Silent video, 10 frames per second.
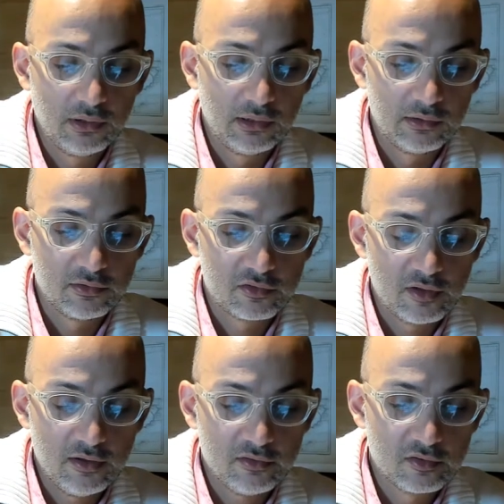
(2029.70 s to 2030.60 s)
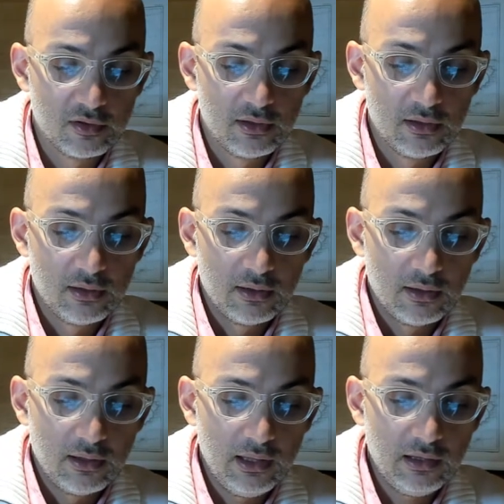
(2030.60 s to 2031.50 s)
s
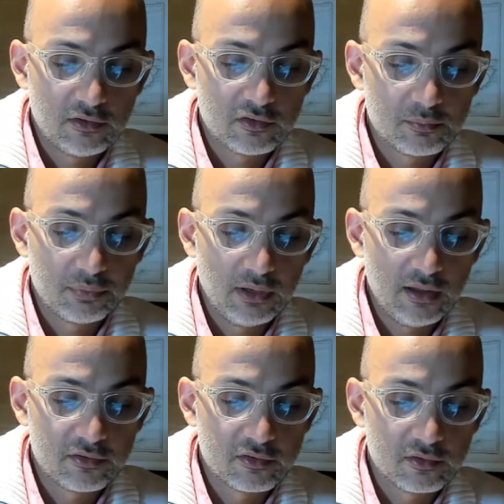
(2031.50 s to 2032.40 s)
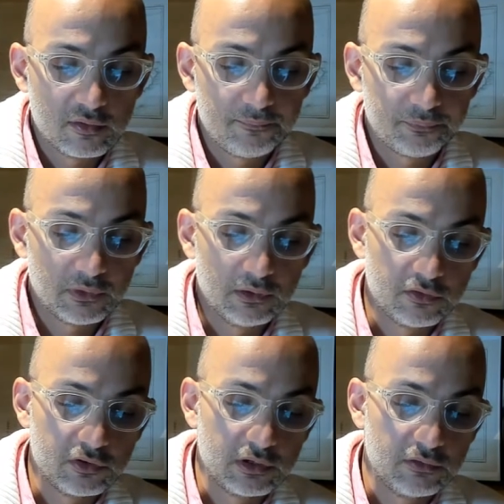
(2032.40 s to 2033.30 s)
x plus,
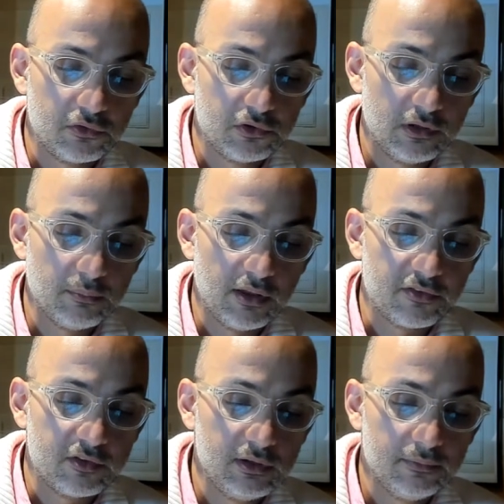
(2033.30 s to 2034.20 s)
sorry, 40 plus t